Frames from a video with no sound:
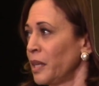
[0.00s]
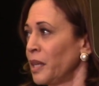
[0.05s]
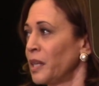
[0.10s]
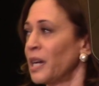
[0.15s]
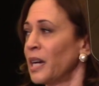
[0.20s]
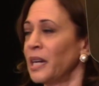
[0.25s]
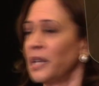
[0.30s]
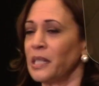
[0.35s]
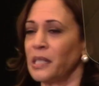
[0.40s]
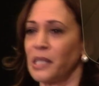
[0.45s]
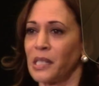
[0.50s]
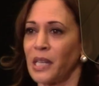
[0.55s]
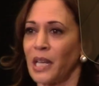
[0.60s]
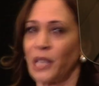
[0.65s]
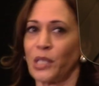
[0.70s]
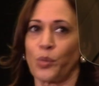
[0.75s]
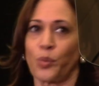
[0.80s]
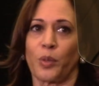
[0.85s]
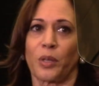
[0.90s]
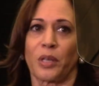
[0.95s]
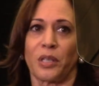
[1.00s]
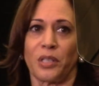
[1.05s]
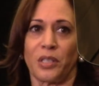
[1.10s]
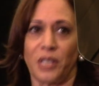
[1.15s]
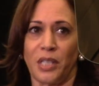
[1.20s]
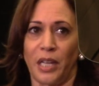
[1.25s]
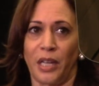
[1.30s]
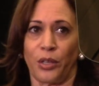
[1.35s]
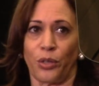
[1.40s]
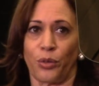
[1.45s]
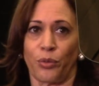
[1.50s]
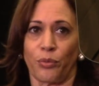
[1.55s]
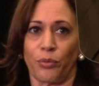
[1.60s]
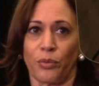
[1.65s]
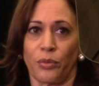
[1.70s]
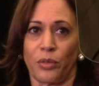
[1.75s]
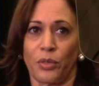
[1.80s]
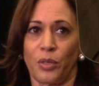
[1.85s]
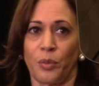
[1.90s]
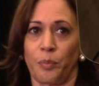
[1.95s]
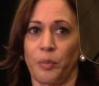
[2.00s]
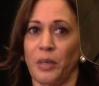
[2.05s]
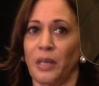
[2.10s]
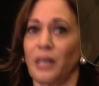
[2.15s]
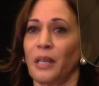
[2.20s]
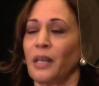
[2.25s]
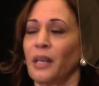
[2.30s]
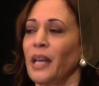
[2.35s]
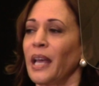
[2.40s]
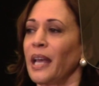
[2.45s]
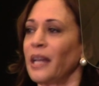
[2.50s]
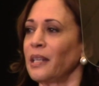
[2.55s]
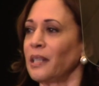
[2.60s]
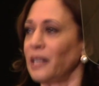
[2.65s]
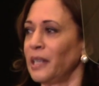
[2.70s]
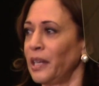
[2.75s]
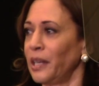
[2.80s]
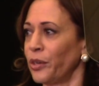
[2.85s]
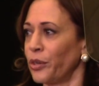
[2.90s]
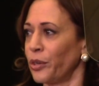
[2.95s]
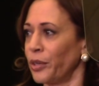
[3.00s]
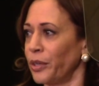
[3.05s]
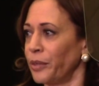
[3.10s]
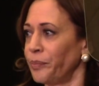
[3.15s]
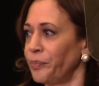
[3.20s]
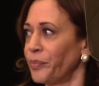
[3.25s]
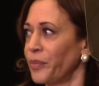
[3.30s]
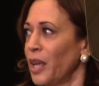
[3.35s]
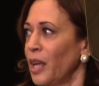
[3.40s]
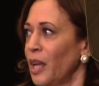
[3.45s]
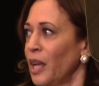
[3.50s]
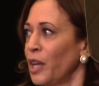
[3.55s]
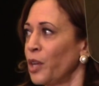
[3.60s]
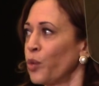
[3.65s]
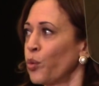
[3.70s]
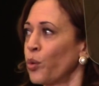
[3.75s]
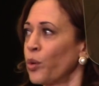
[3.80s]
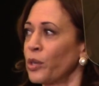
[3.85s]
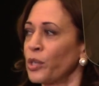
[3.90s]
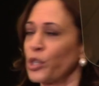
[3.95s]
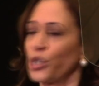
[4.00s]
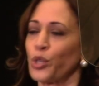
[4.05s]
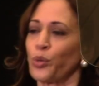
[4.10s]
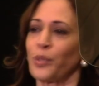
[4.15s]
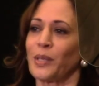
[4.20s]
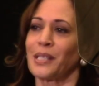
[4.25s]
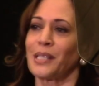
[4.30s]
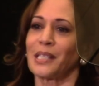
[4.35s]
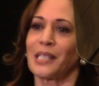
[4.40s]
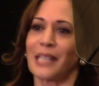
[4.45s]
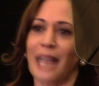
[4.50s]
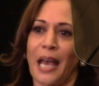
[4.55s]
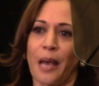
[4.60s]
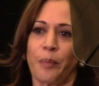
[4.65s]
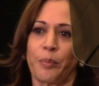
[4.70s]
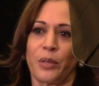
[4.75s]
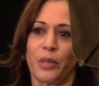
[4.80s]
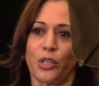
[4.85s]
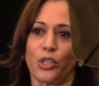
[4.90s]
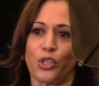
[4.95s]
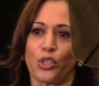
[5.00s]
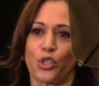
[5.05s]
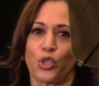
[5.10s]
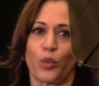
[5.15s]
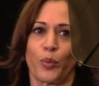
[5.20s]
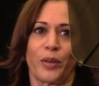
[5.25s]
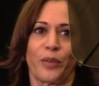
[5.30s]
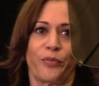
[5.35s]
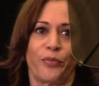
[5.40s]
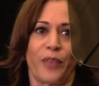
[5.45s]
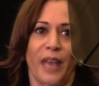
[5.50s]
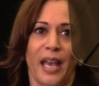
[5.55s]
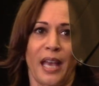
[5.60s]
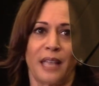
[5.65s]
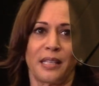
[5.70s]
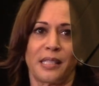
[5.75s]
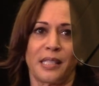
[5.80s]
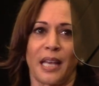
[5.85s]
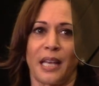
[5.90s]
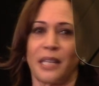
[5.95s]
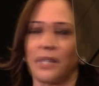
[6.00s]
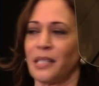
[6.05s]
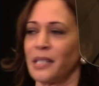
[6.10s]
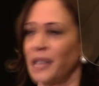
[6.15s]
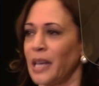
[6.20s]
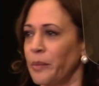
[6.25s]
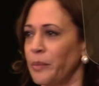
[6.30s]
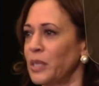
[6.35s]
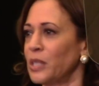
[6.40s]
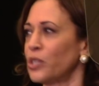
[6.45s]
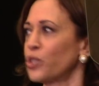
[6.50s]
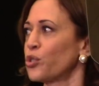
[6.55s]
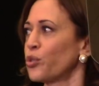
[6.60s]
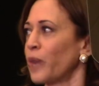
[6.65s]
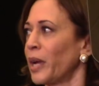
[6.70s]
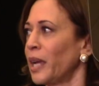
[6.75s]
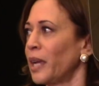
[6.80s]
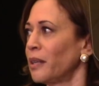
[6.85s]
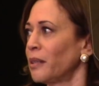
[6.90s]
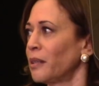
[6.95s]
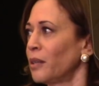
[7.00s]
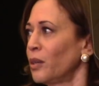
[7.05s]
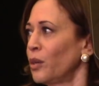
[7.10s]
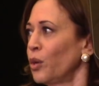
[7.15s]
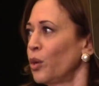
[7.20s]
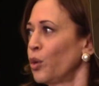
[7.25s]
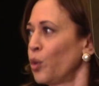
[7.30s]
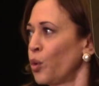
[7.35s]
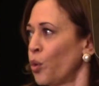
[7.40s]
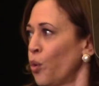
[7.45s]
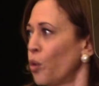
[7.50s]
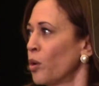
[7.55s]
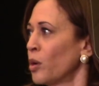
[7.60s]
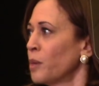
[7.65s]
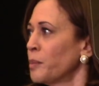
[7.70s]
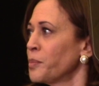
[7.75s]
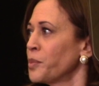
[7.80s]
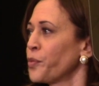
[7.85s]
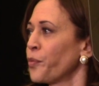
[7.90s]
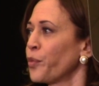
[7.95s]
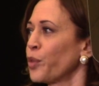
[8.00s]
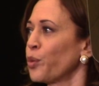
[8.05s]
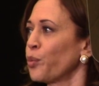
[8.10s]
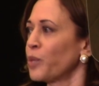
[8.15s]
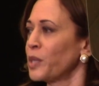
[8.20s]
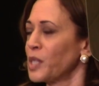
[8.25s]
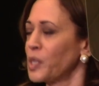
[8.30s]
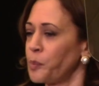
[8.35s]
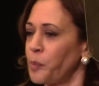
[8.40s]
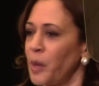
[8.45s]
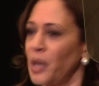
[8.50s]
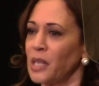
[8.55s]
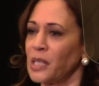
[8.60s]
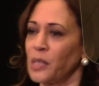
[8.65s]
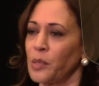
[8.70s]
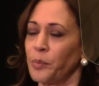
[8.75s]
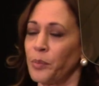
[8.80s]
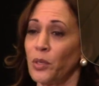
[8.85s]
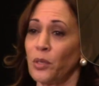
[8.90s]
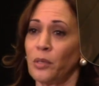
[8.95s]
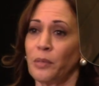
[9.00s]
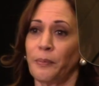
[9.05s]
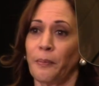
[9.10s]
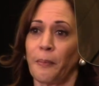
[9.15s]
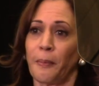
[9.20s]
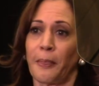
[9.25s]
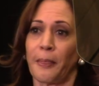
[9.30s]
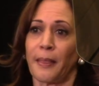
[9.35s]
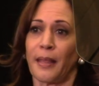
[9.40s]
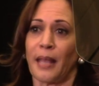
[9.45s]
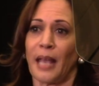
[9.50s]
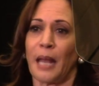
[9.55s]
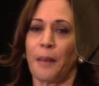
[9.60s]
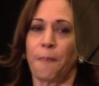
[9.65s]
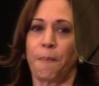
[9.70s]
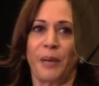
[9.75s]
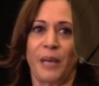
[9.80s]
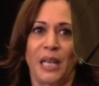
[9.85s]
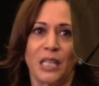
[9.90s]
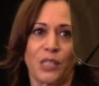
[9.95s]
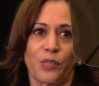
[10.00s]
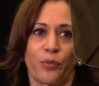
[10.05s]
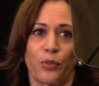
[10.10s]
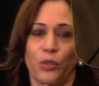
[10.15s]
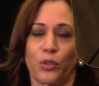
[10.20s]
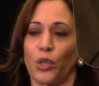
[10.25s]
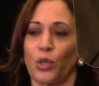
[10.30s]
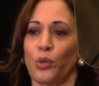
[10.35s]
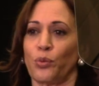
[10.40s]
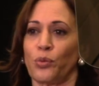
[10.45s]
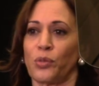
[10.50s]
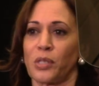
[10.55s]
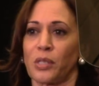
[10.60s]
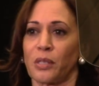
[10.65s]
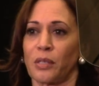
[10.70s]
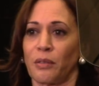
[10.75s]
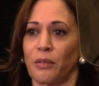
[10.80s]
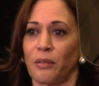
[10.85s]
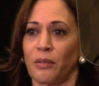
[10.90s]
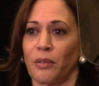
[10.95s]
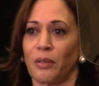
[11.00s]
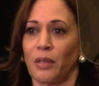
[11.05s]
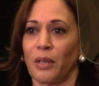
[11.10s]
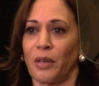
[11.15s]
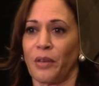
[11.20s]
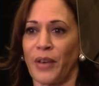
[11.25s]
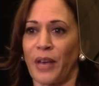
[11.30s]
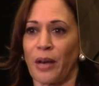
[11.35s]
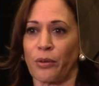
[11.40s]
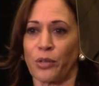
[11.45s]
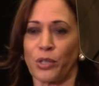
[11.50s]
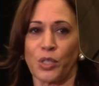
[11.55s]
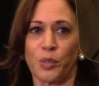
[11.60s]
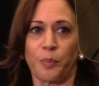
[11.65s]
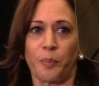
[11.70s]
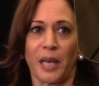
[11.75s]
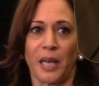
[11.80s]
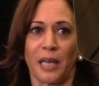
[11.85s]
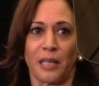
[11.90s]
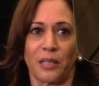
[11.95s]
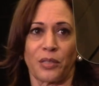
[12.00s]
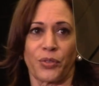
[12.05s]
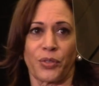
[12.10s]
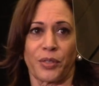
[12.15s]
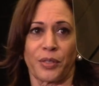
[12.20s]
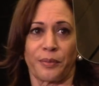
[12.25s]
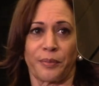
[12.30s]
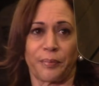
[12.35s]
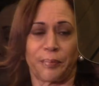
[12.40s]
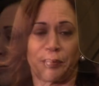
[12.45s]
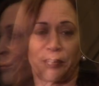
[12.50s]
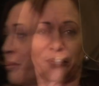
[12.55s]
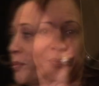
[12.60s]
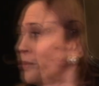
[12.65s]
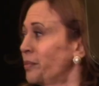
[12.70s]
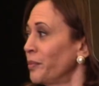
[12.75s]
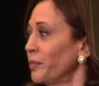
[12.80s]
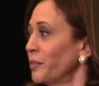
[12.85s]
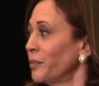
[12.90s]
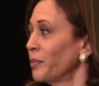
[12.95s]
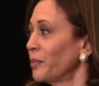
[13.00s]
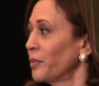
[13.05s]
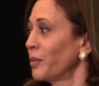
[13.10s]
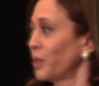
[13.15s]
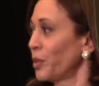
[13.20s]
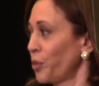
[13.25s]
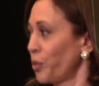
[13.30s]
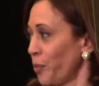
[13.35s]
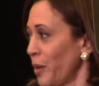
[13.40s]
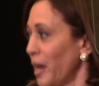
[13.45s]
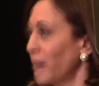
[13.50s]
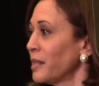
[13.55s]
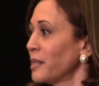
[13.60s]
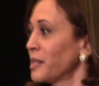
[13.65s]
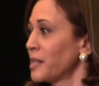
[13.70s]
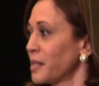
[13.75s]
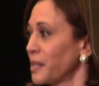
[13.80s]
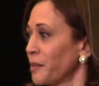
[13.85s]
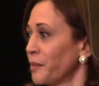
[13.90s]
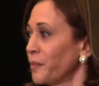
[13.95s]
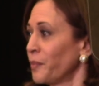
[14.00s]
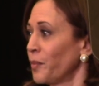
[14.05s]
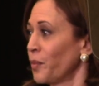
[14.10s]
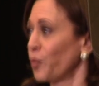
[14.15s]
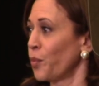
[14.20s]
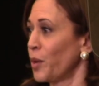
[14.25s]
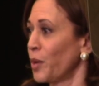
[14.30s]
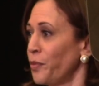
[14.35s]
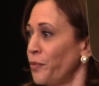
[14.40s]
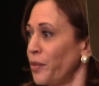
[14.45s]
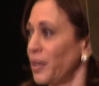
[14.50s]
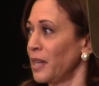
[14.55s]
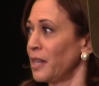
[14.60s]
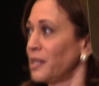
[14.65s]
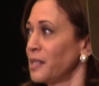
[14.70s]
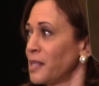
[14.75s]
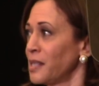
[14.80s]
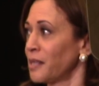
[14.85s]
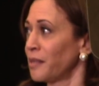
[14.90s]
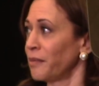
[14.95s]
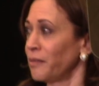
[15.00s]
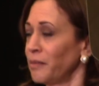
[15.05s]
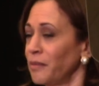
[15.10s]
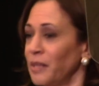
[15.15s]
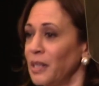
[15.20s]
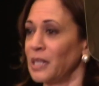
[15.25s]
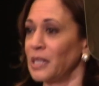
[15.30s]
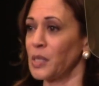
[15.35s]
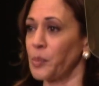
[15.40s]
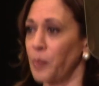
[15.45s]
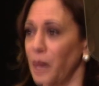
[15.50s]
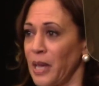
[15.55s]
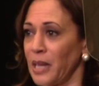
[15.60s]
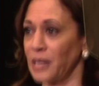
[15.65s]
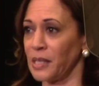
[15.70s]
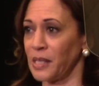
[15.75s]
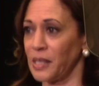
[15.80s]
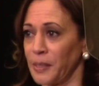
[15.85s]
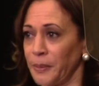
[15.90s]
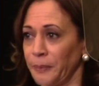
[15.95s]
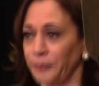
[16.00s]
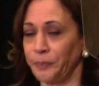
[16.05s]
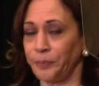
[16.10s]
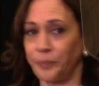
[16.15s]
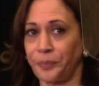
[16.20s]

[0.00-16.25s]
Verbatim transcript: The United States will continue to be a leader in order to establish, to advance, and demonstrate norms for the responsible and peaceful use of outer space, the threats we face in space.